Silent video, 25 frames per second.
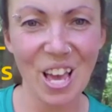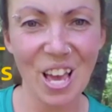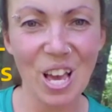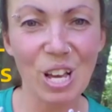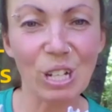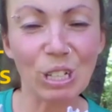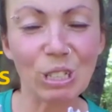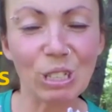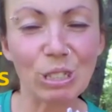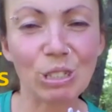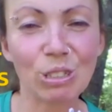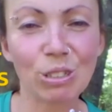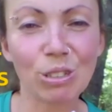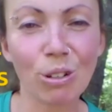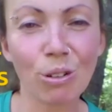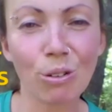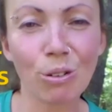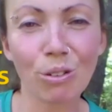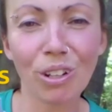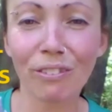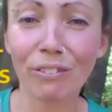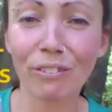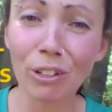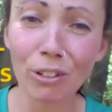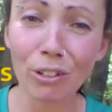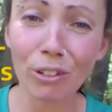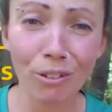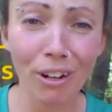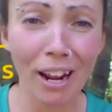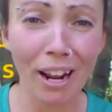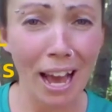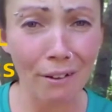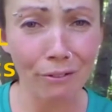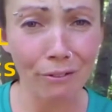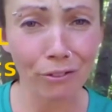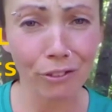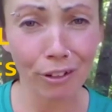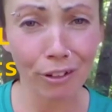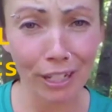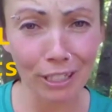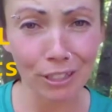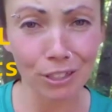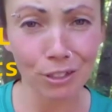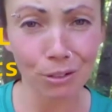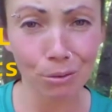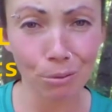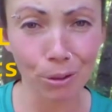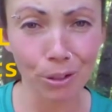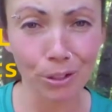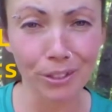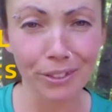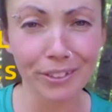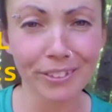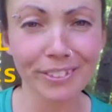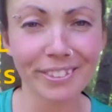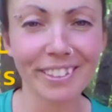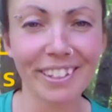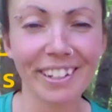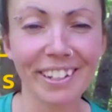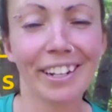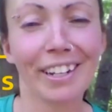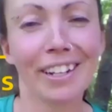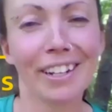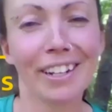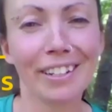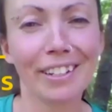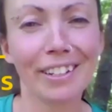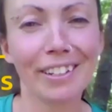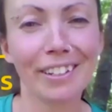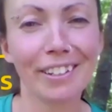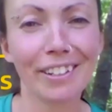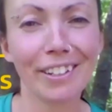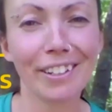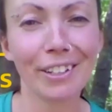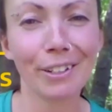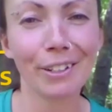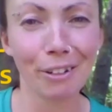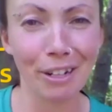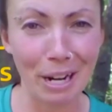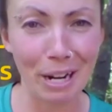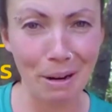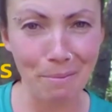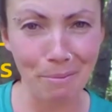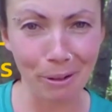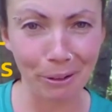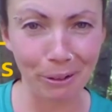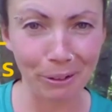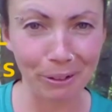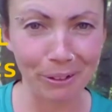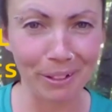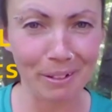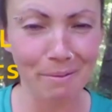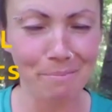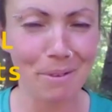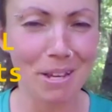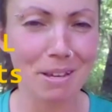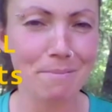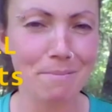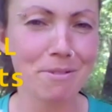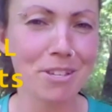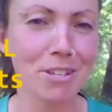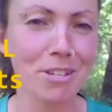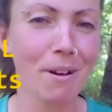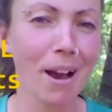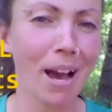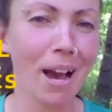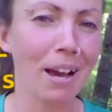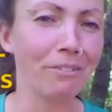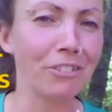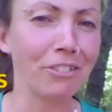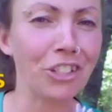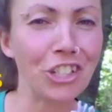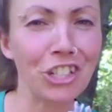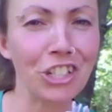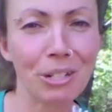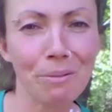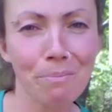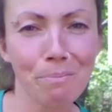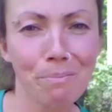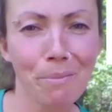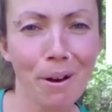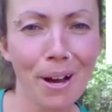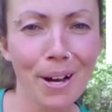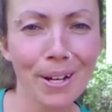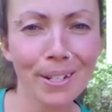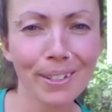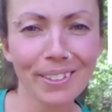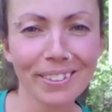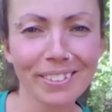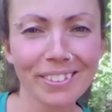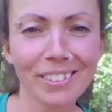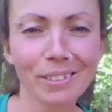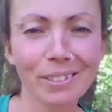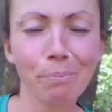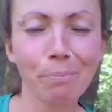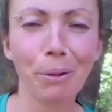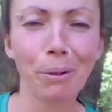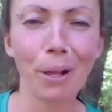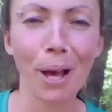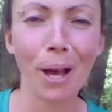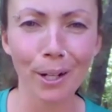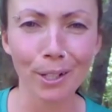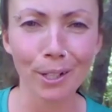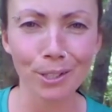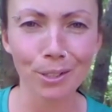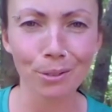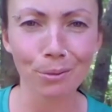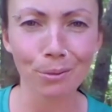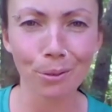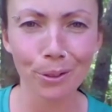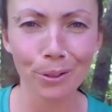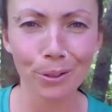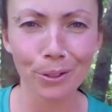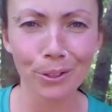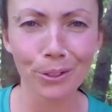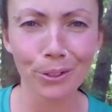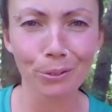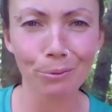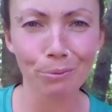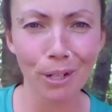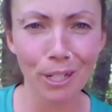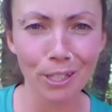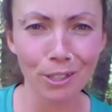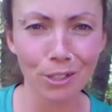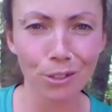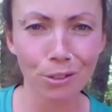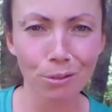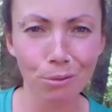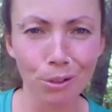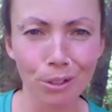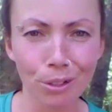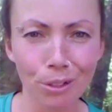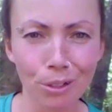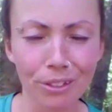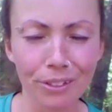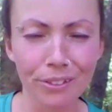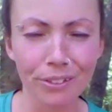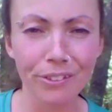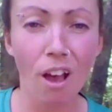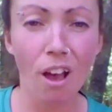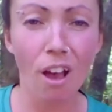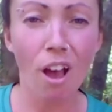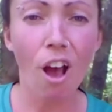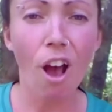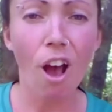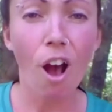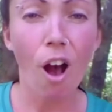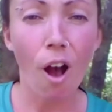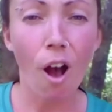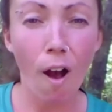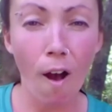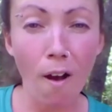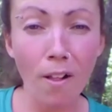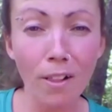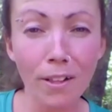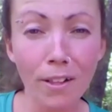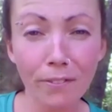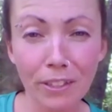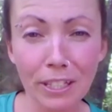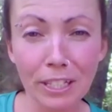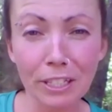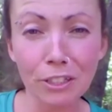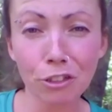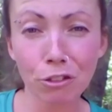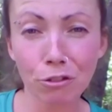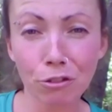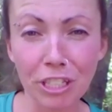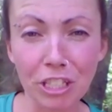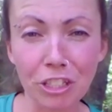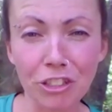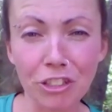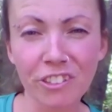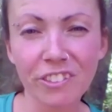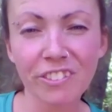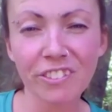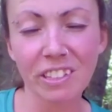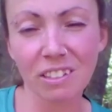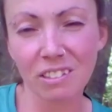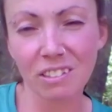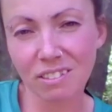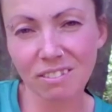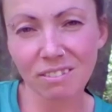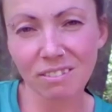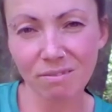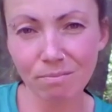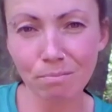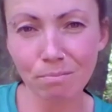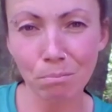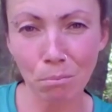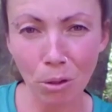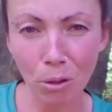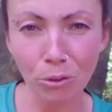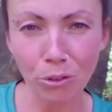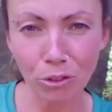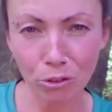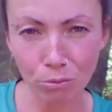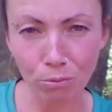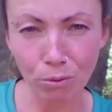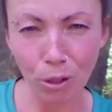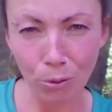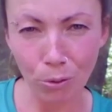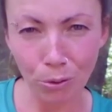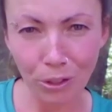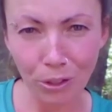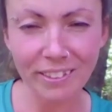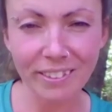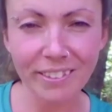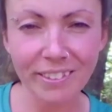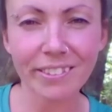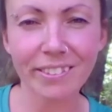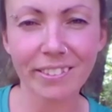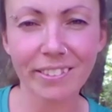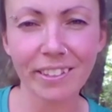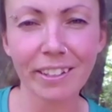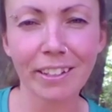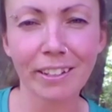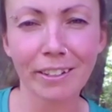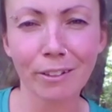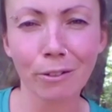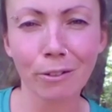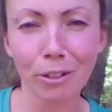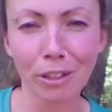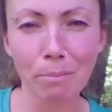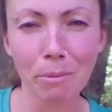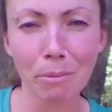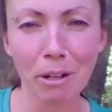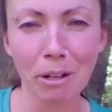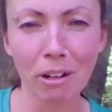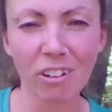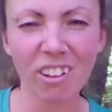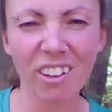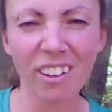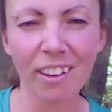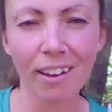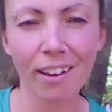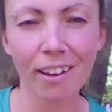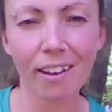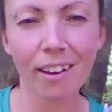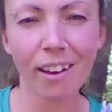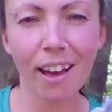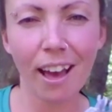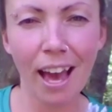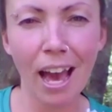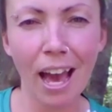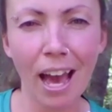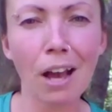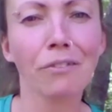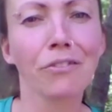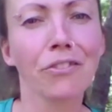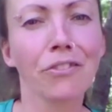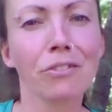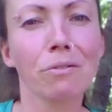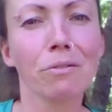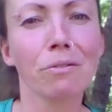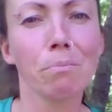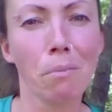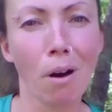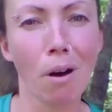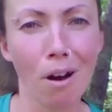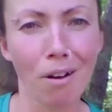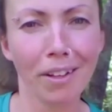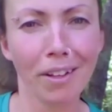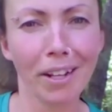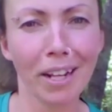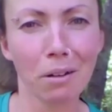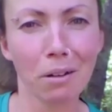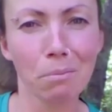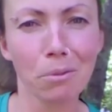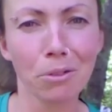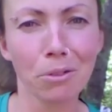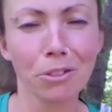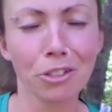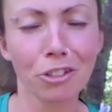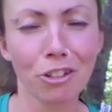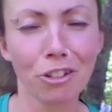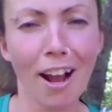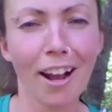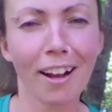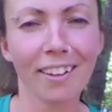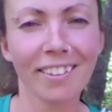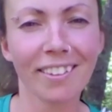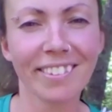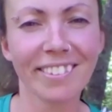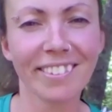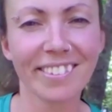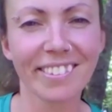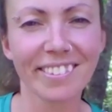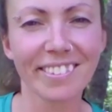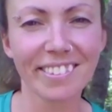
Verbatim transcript: So if you don't have gray squirrels in your neighborhood, maybe you have chipmunks, black squirrels, red squirrels. All of these creatures and most rodents in North America have small animal tracks.